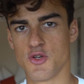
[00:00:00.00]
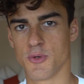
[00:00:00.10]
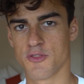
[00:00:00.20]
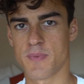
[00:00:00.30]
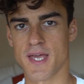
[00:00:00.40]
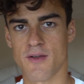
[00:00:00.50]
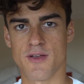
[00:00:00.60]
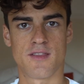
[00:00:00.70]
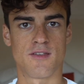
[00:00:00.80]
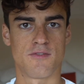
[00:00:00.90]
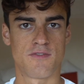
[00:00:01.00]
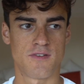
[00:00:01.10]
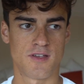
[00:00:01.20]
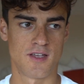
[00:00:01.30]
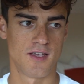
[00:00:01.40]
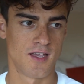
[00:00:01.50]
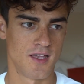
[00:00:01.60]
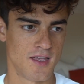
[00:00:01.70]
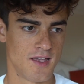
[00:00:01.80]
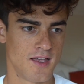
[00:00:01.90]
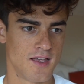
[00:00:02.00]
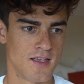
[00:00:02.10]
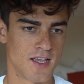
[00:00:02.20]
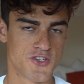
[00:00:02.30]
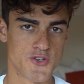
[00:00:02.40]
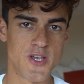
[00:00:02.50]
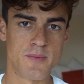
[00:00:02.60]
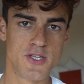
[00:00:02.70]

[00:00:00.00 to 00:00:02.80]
2 month period of extreme